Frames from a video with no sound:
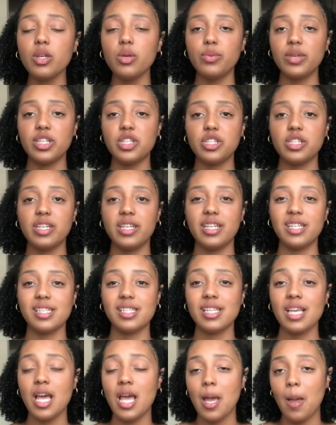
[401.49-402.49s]
which
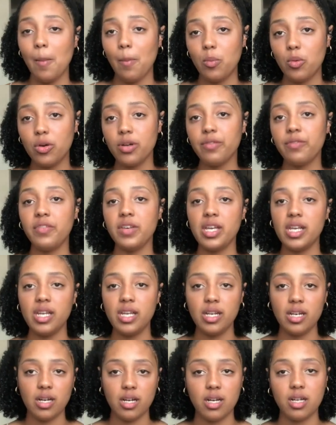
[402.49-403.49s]
is
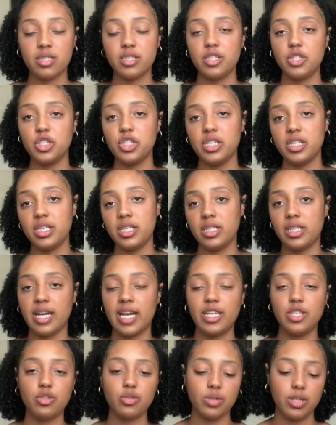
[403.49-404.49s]
morphine, oxygen,
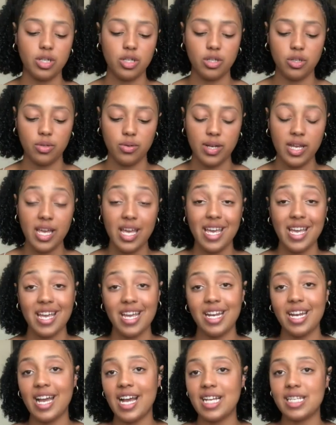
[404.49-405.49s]
nitro,
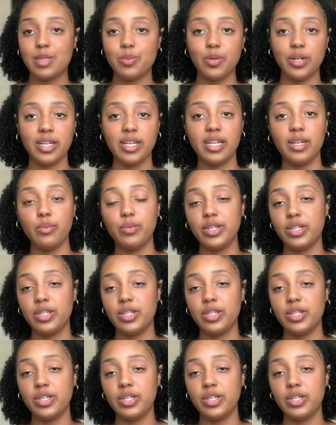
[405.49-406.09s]
and aspirin.